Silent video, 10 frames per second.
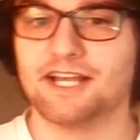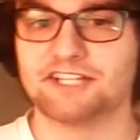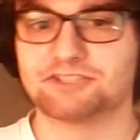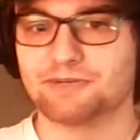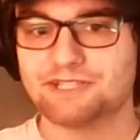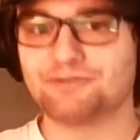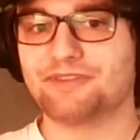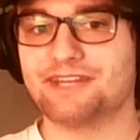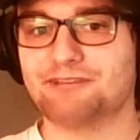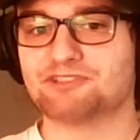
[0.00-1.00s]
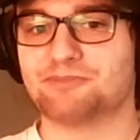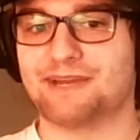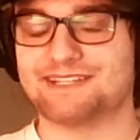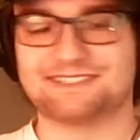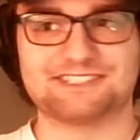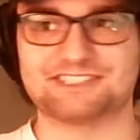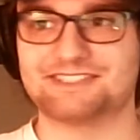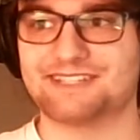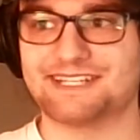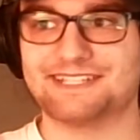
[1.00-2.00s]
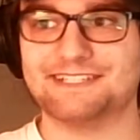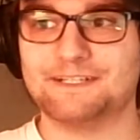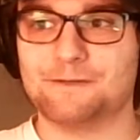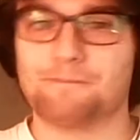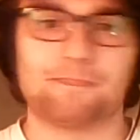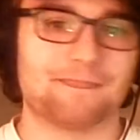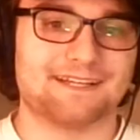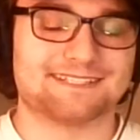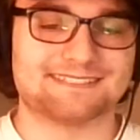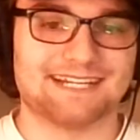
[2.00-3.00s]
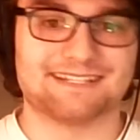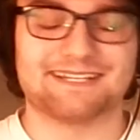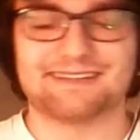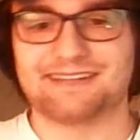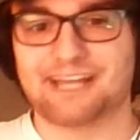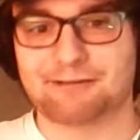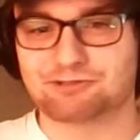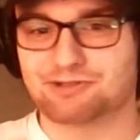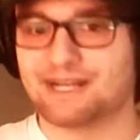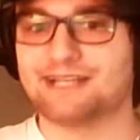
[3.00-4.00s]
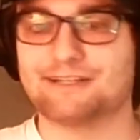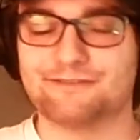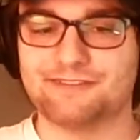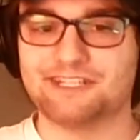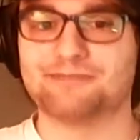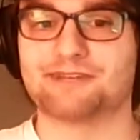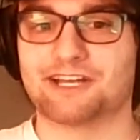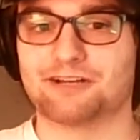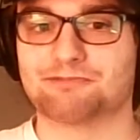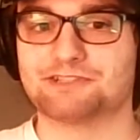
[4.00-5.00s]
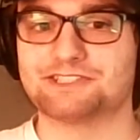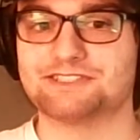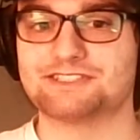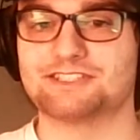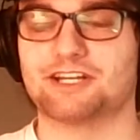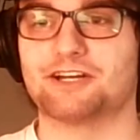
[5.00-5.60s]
So I don't think it was a bad decision. It's not like they kept trying to feed Mikal Bridges